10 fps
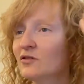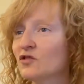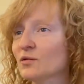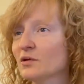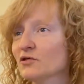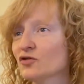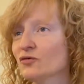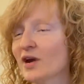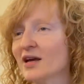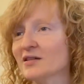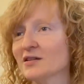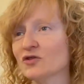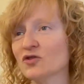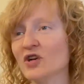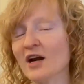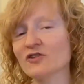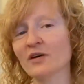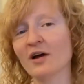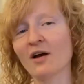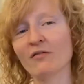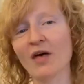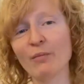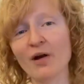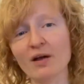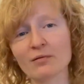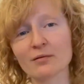to trace the trajectory of that breath.